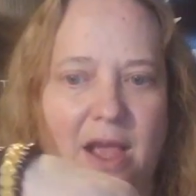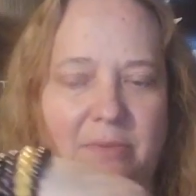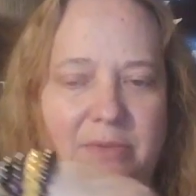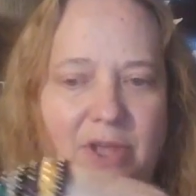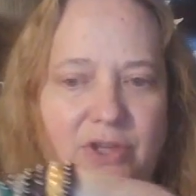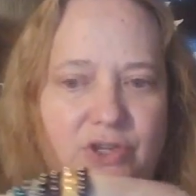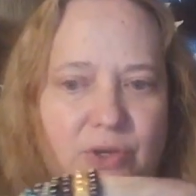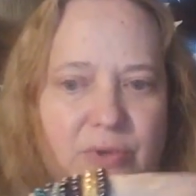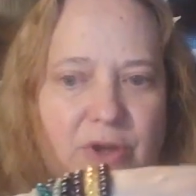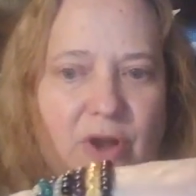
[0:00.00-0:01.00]
I'm not sure
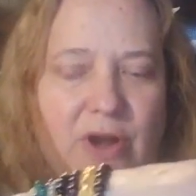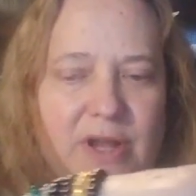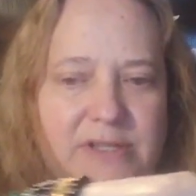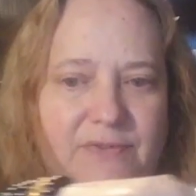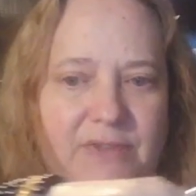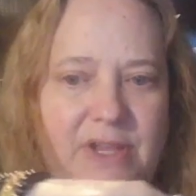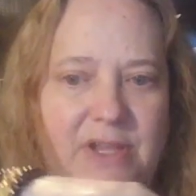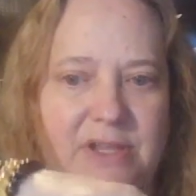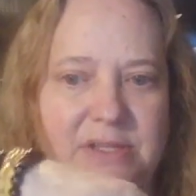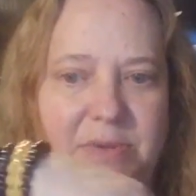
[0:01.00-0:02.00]
what RSV
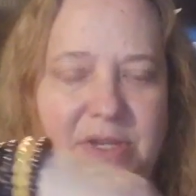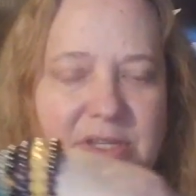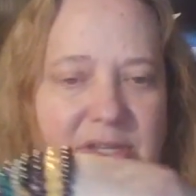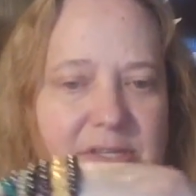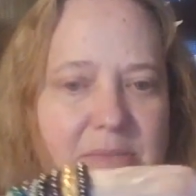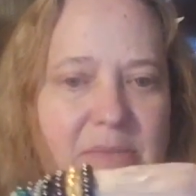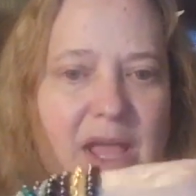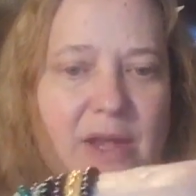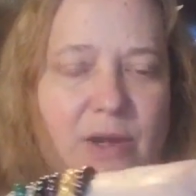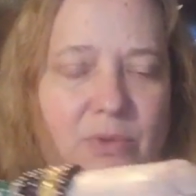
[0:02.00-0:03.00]
is, but it doesn't matter.